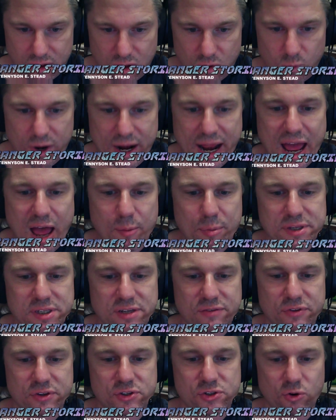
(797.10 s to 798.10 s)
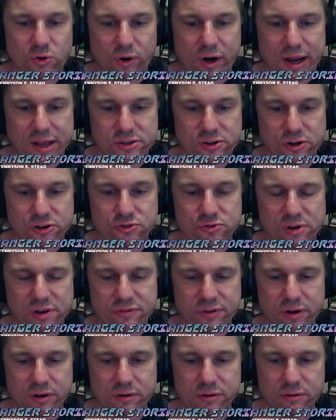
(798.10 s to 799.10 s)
What happens if the Saurians are driven?